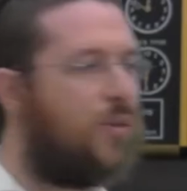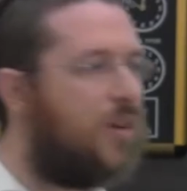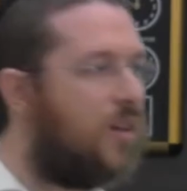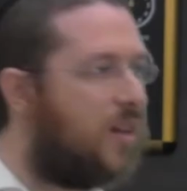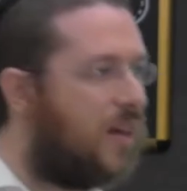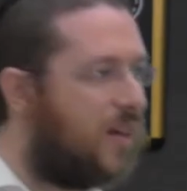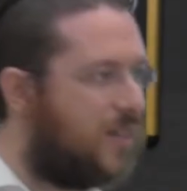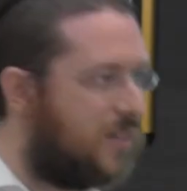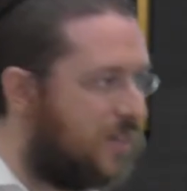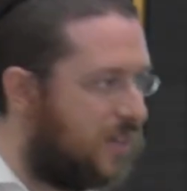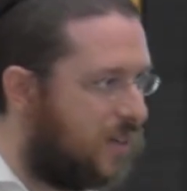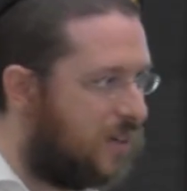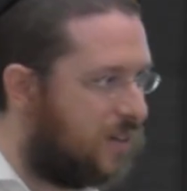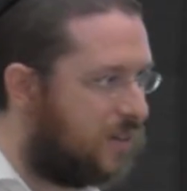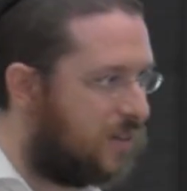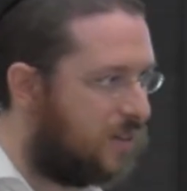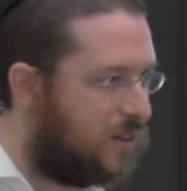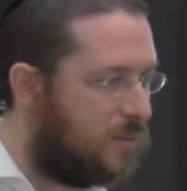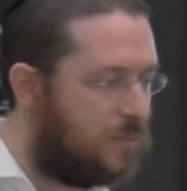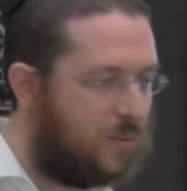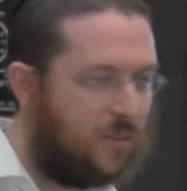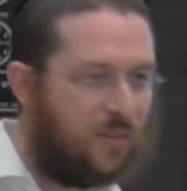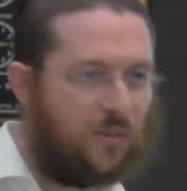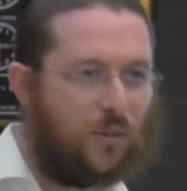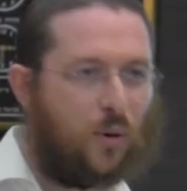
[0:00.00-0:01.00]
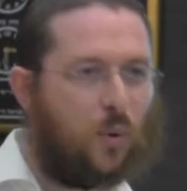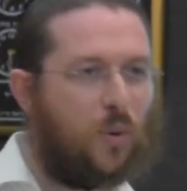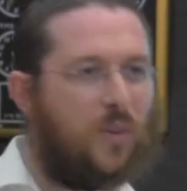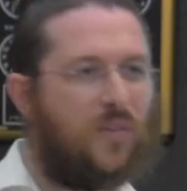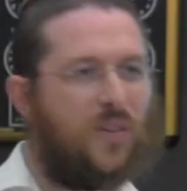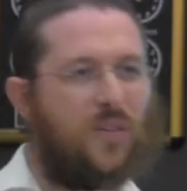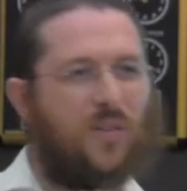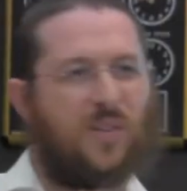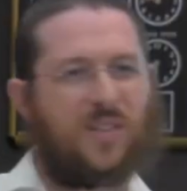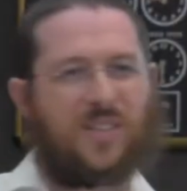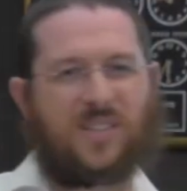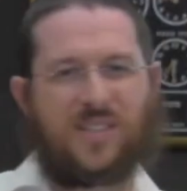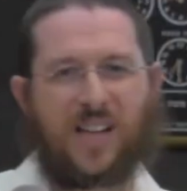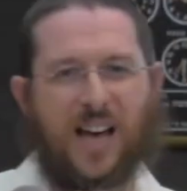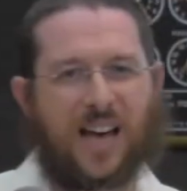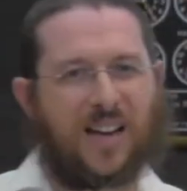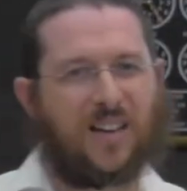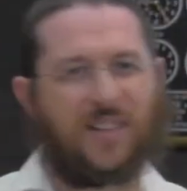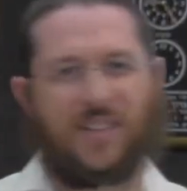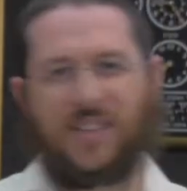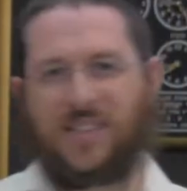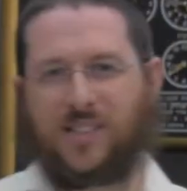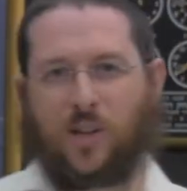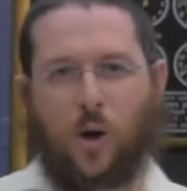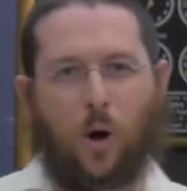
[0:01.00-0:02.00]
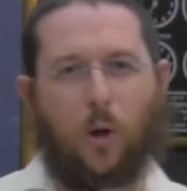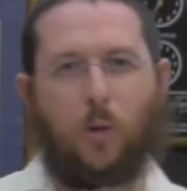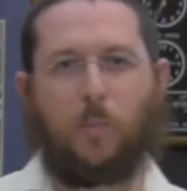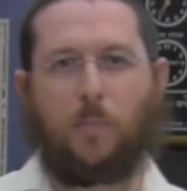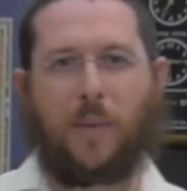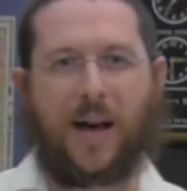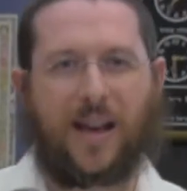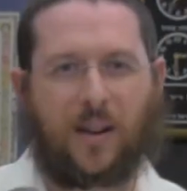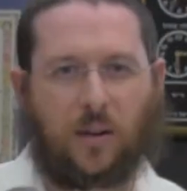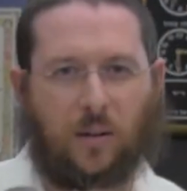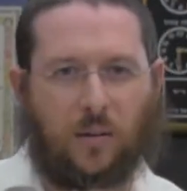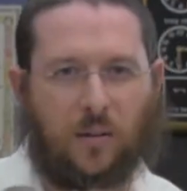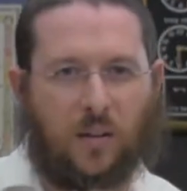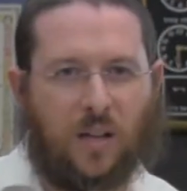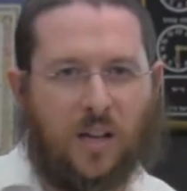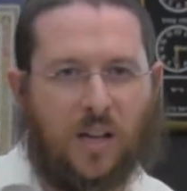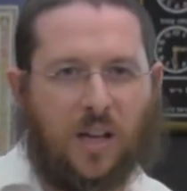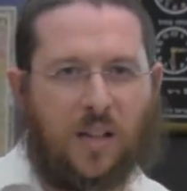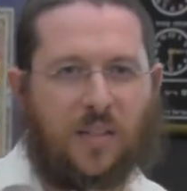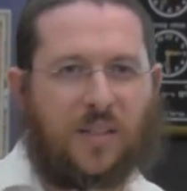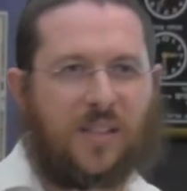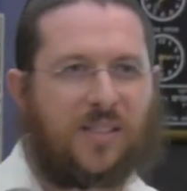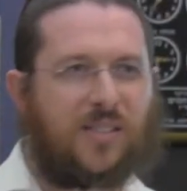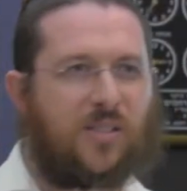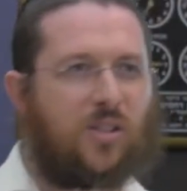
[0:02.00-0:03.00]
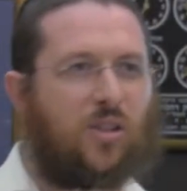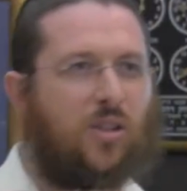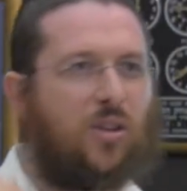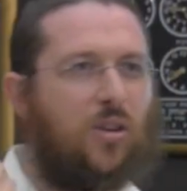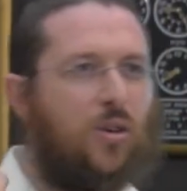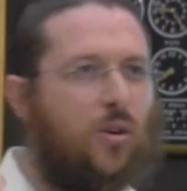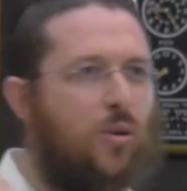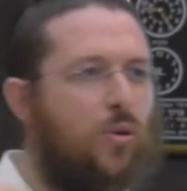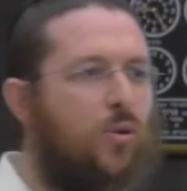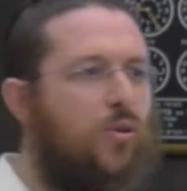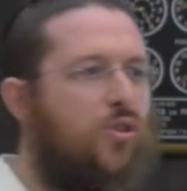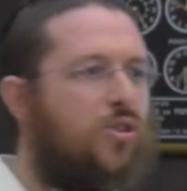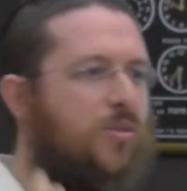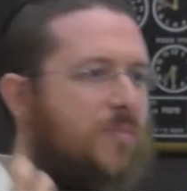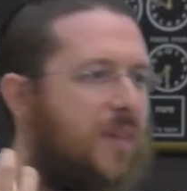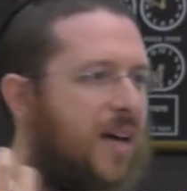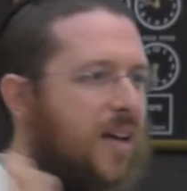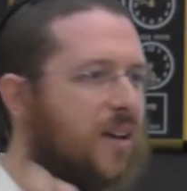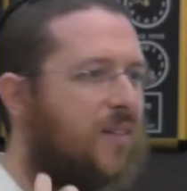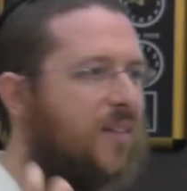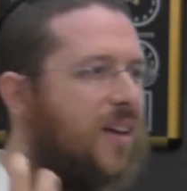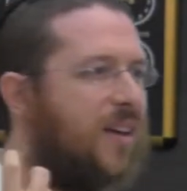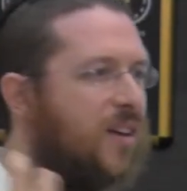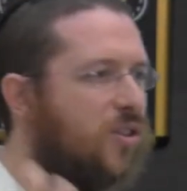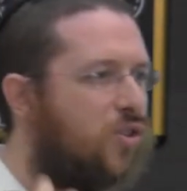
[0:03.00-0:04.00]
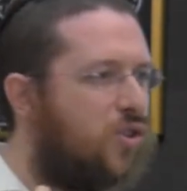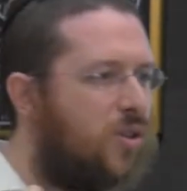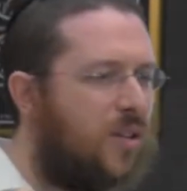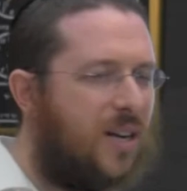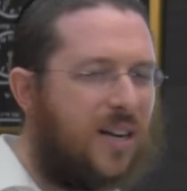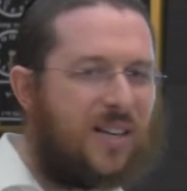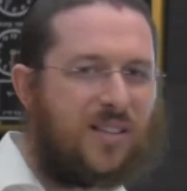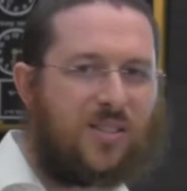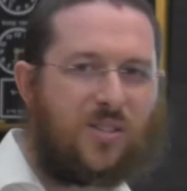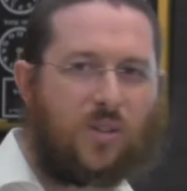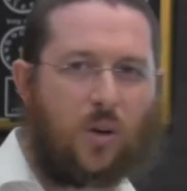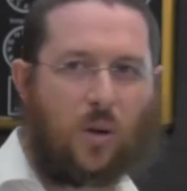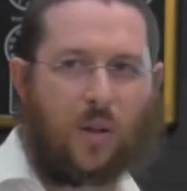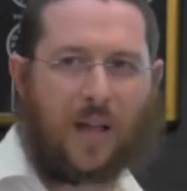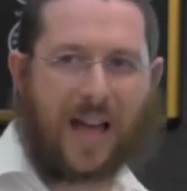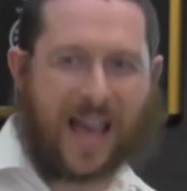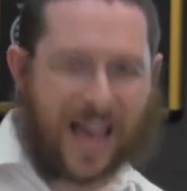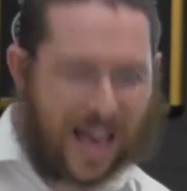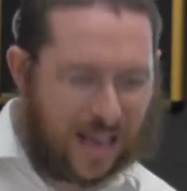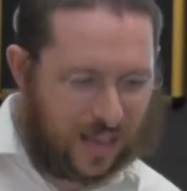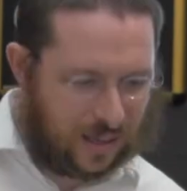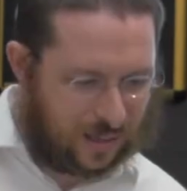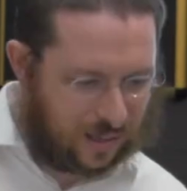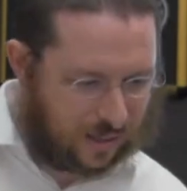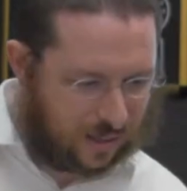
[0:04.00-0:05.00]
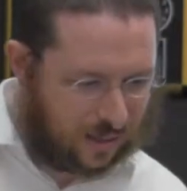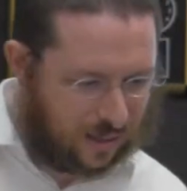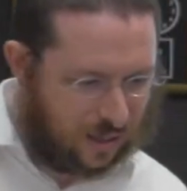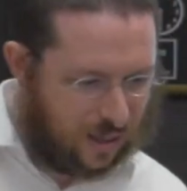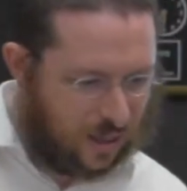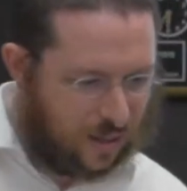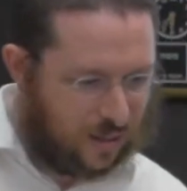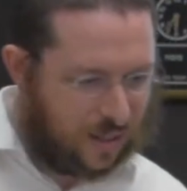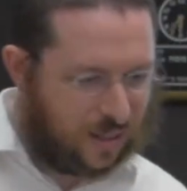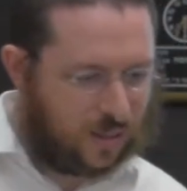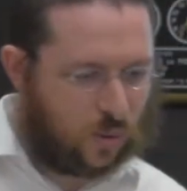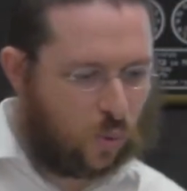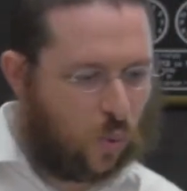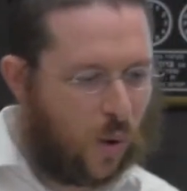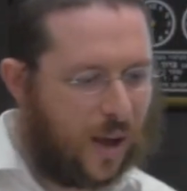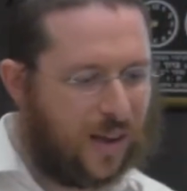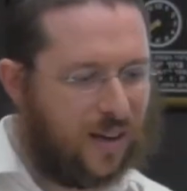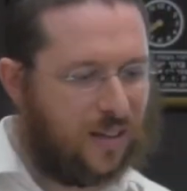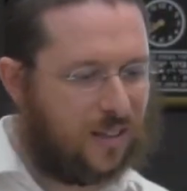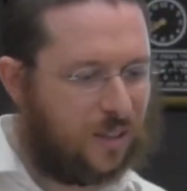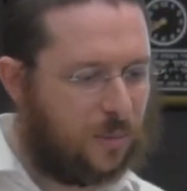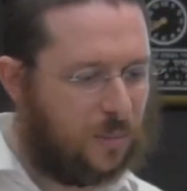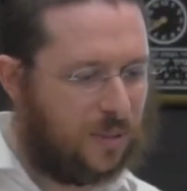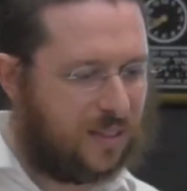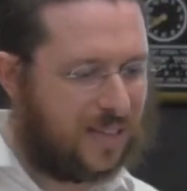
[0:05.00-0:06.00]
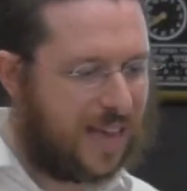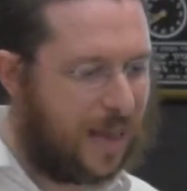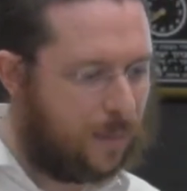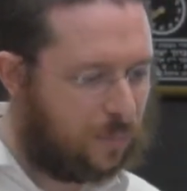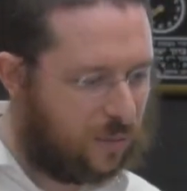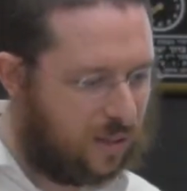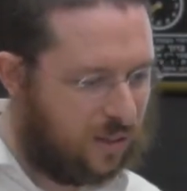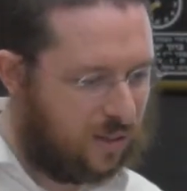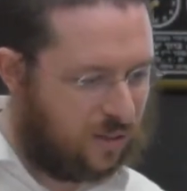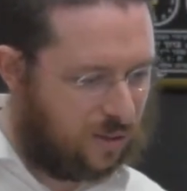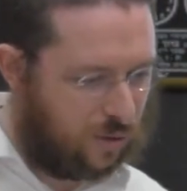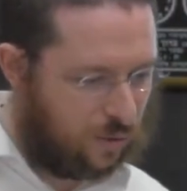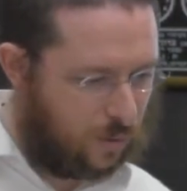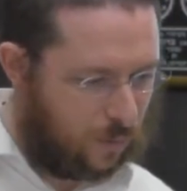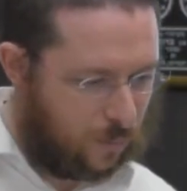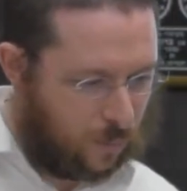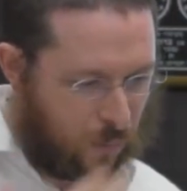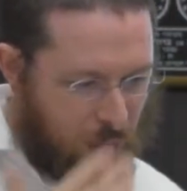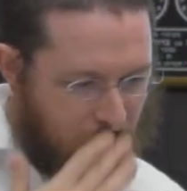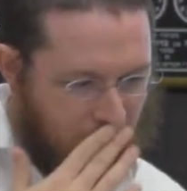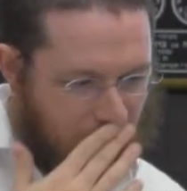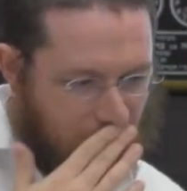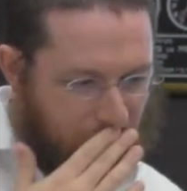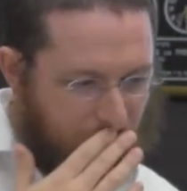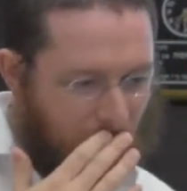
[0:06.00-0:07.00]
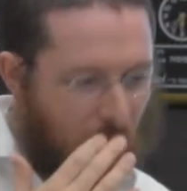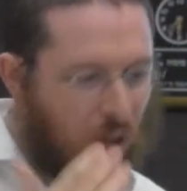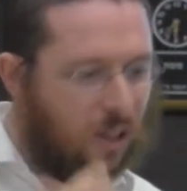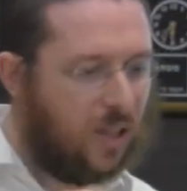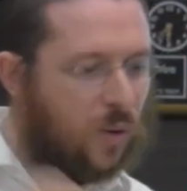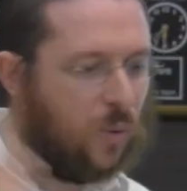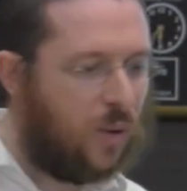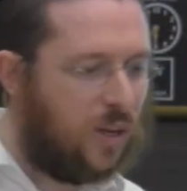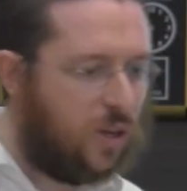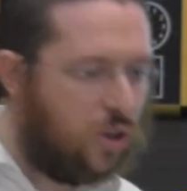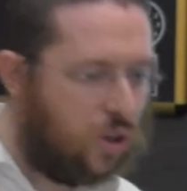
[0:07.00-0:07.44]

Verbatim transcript: realizing it. Before we've even started this whole battle, there's a huge amount of energy that our soul has that's waiting to be tapped into. If only we